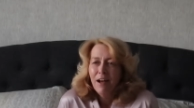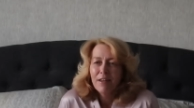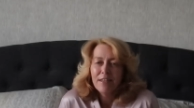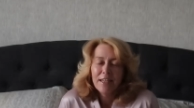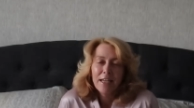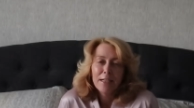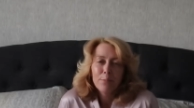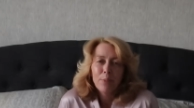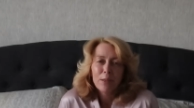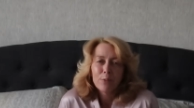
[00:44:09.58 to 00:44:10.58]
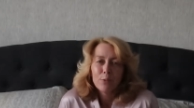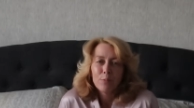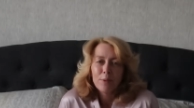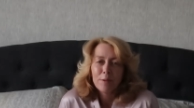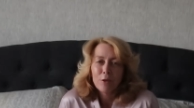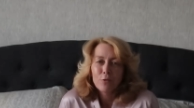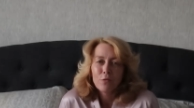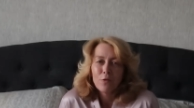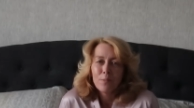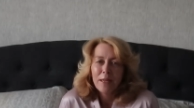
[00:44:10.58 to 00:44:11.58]
I think any bed would be good
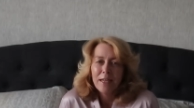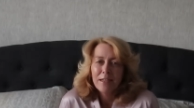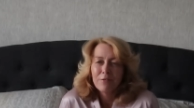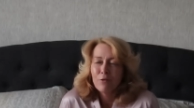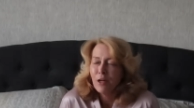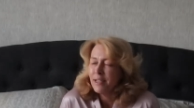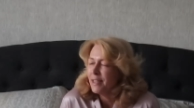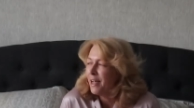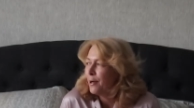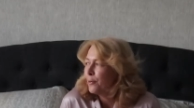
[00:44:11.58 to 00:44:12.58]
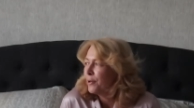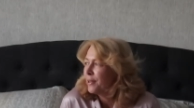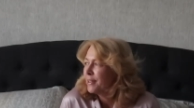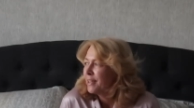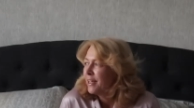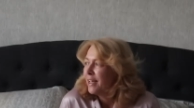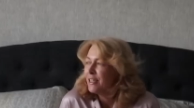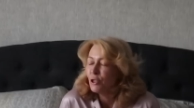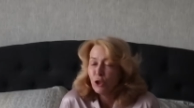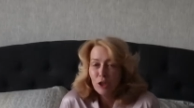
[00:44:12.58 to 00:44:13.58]
for me right now.
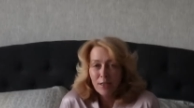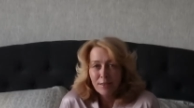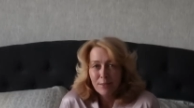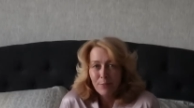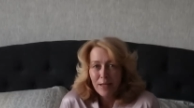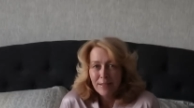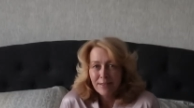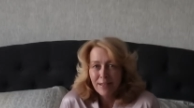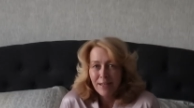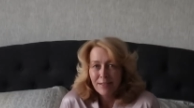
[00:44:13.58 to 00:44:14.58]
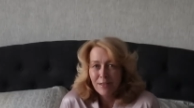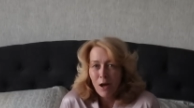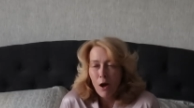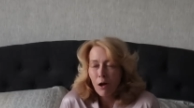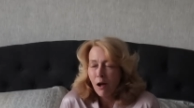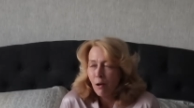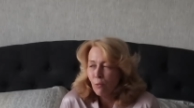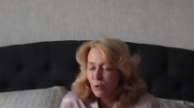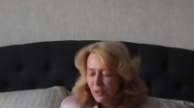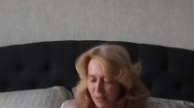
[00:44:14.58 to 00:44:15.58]
It's just about to get dark. I
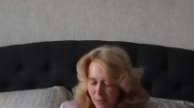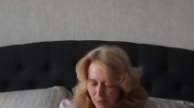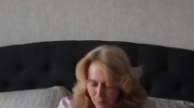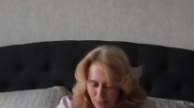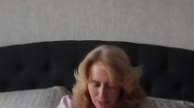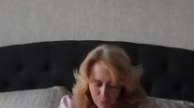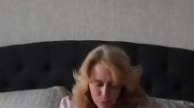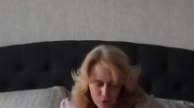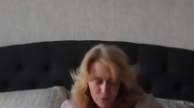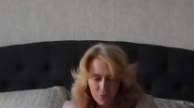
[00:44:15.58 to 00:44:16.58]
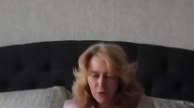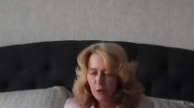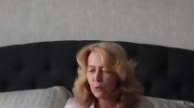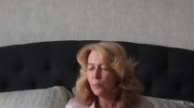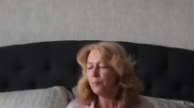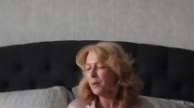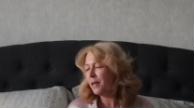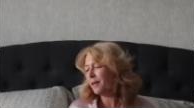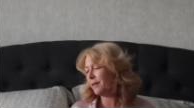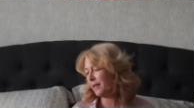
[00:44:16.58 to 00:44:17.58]
wanted to be able to film
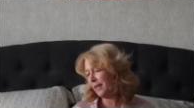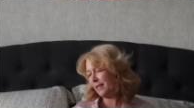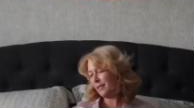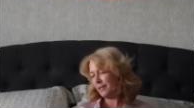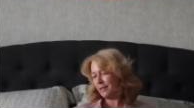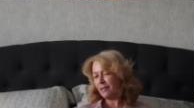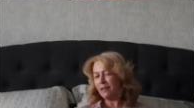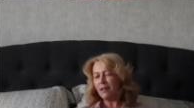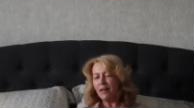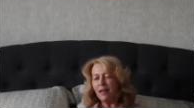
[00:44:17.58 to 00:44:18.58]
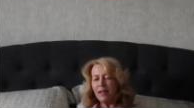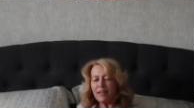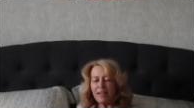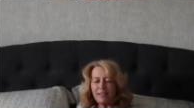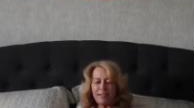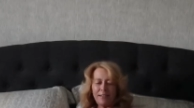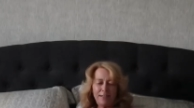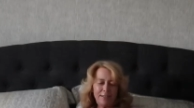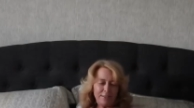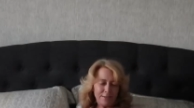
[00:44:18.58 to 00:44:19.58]
this, getting
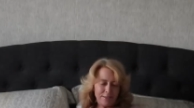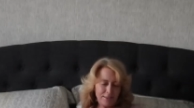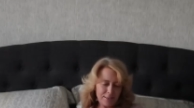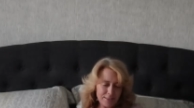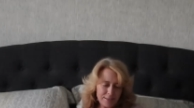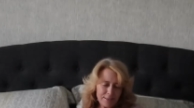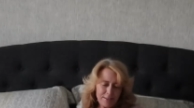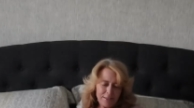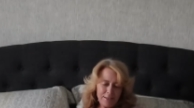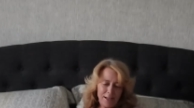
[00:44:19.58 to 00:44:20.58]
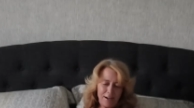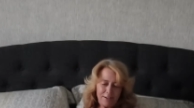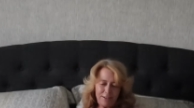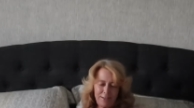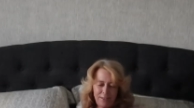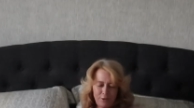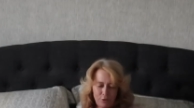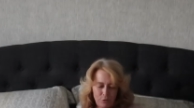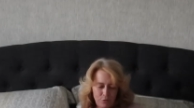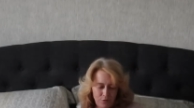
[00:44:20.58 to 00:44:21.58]
into this snuggly
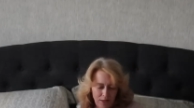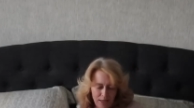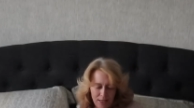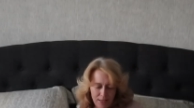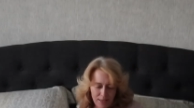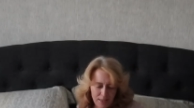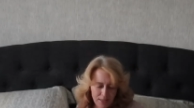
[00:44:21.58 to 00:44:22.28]
duvet.